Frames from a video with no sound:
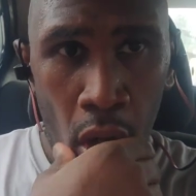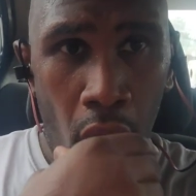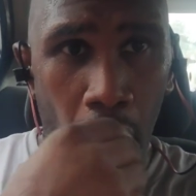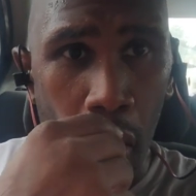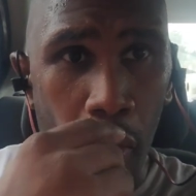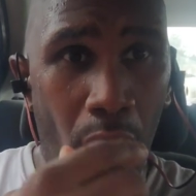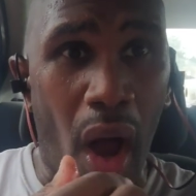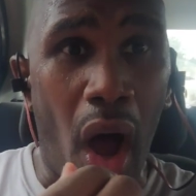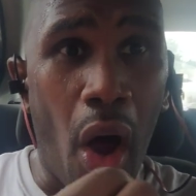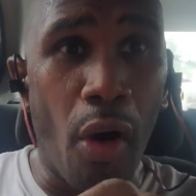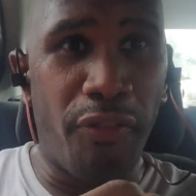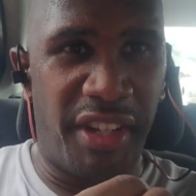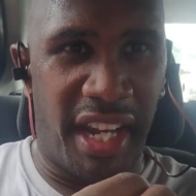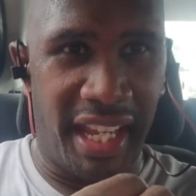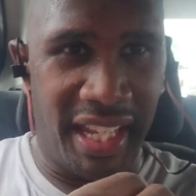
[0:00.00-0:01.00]
On an
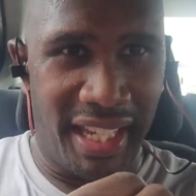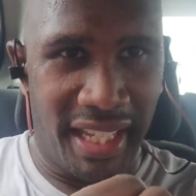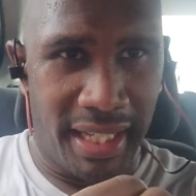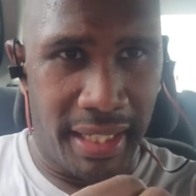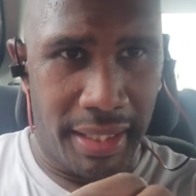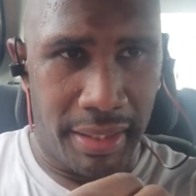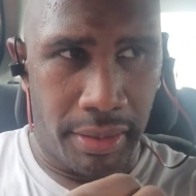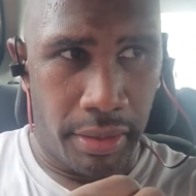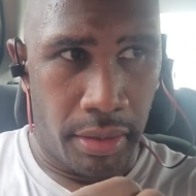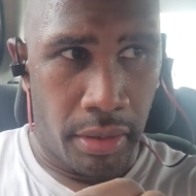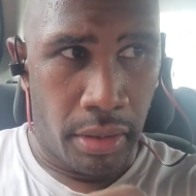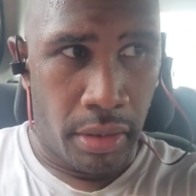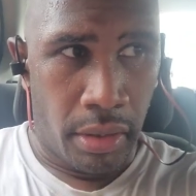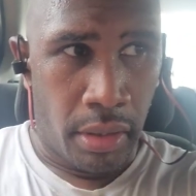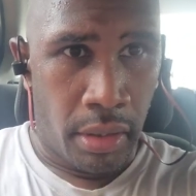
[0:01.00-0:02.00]
off day
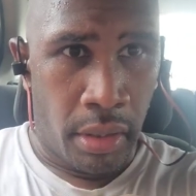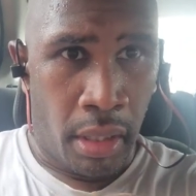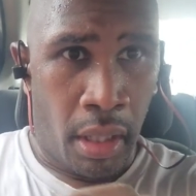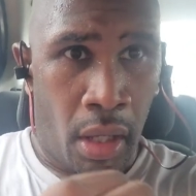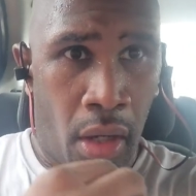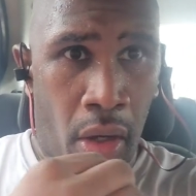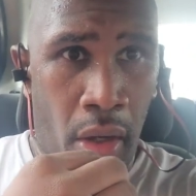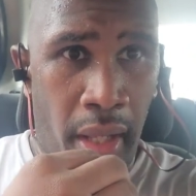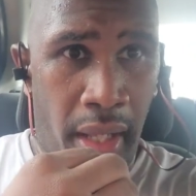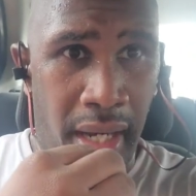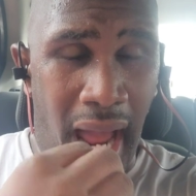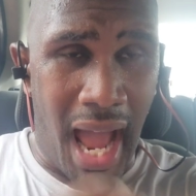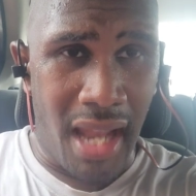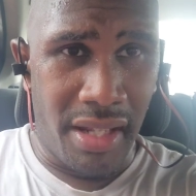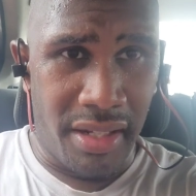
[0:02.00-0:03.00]
in
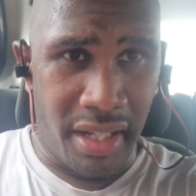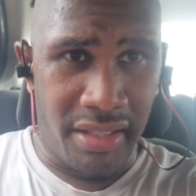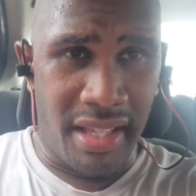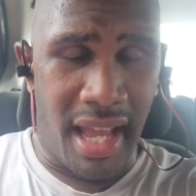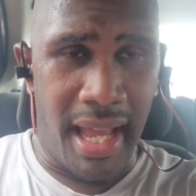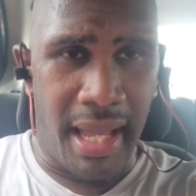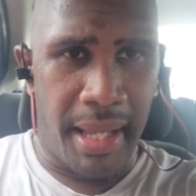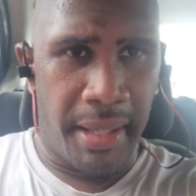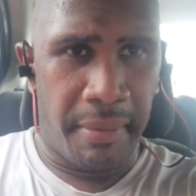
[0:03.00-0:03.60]
holiday time.